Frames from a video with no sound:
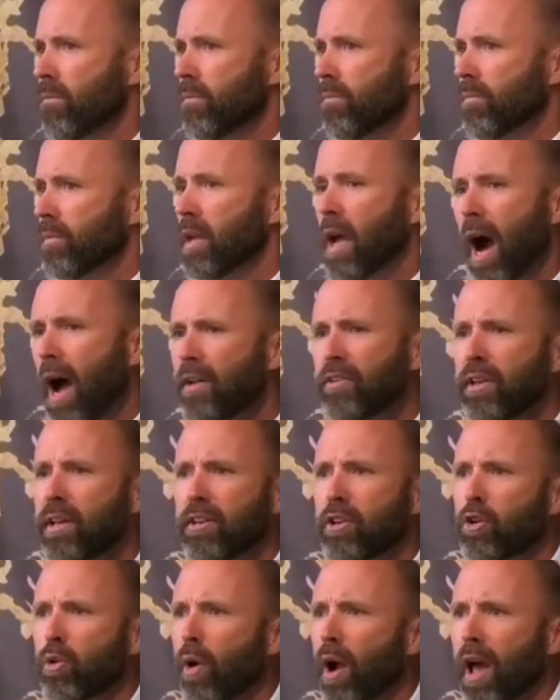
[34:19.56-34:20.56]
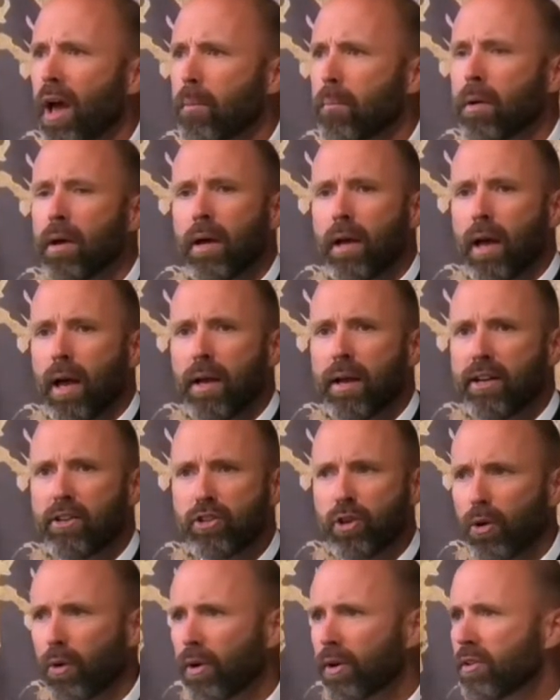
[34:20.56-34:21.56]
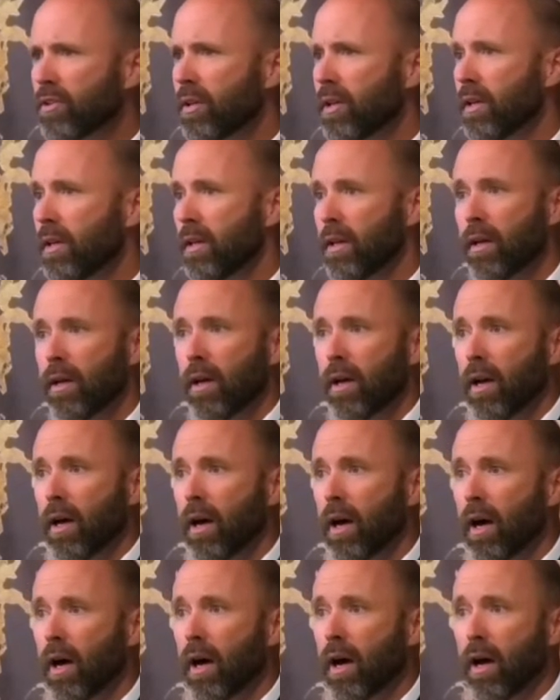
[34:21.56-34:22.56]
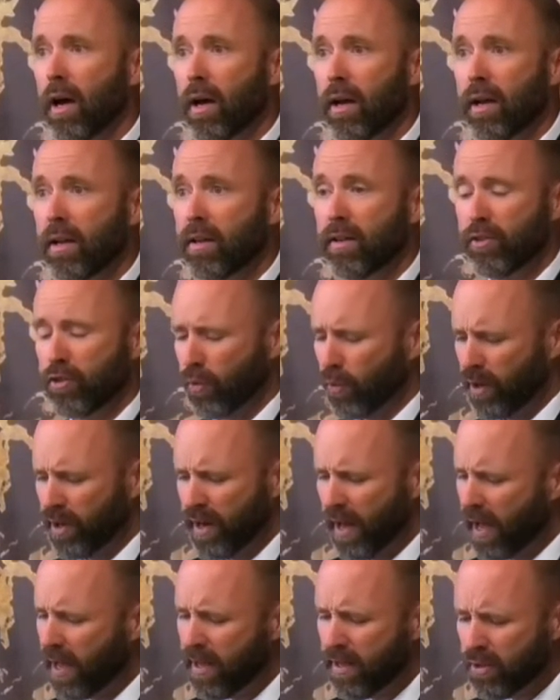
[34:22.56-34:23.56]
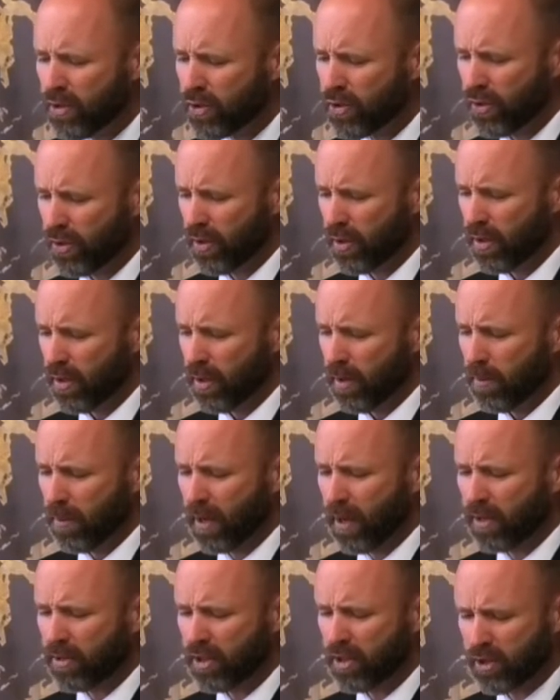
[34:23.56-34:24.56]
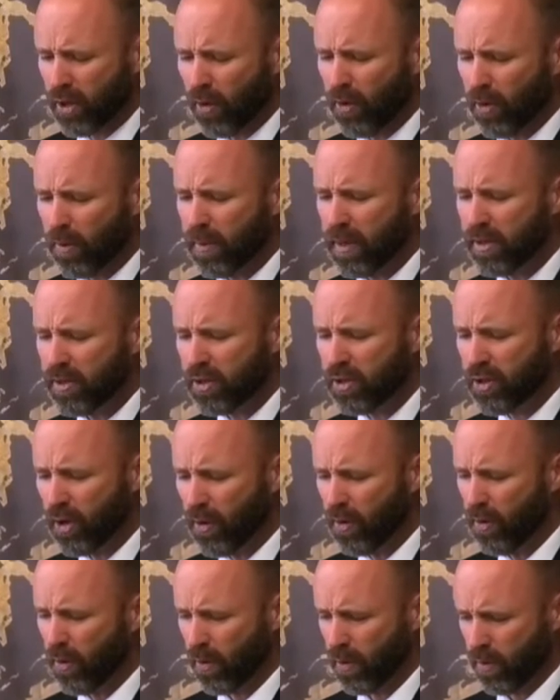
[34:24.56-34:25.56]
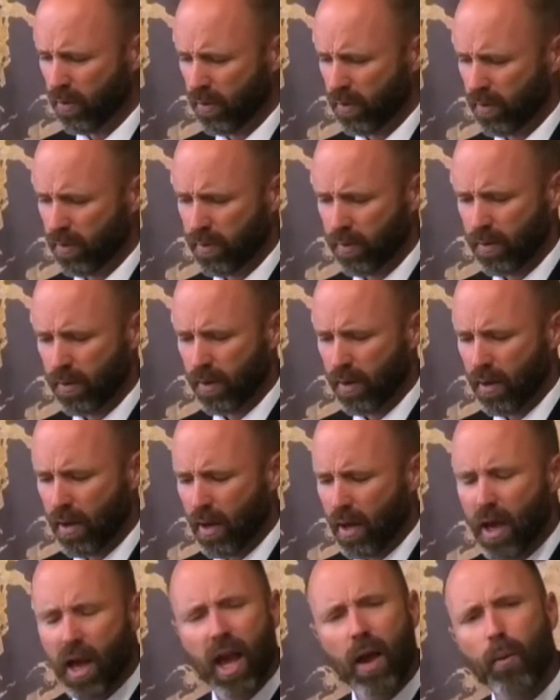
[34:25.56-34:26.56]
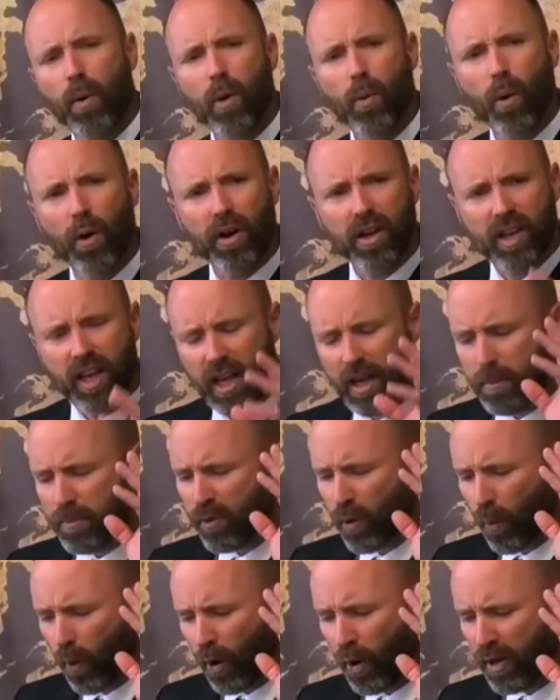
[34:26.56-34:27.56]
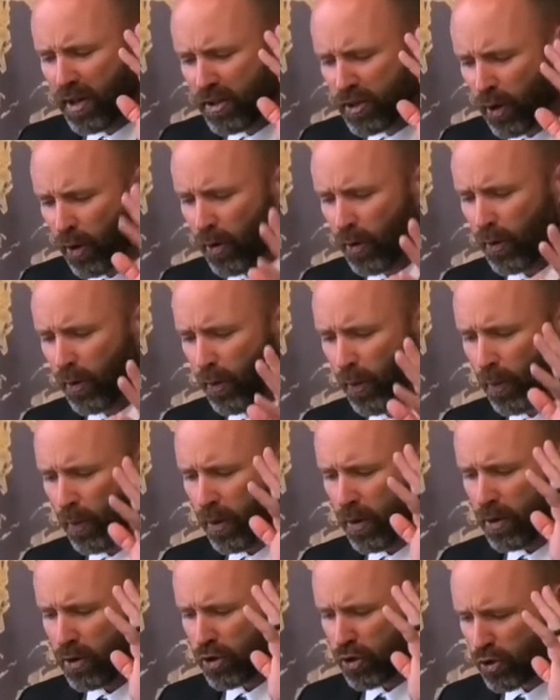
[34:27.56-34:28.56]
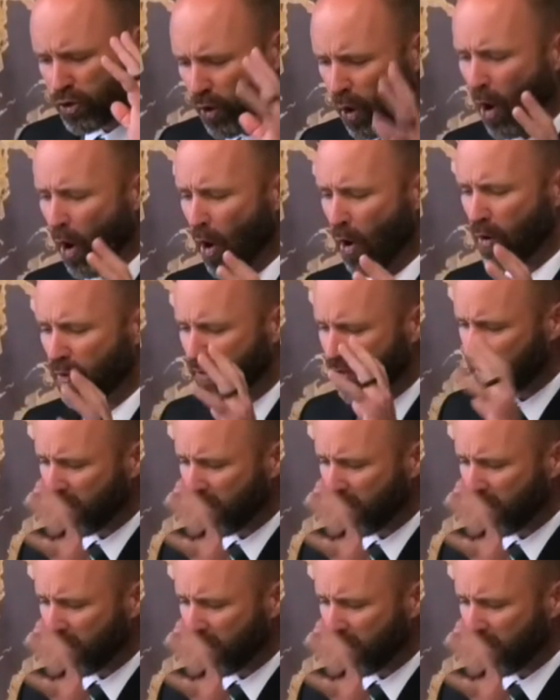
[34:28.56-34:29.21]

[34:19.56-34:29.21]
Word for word: God didn't cram an eternity uh, uh, in three days because eternal means eternal. And we want to keep the word eternal strong for the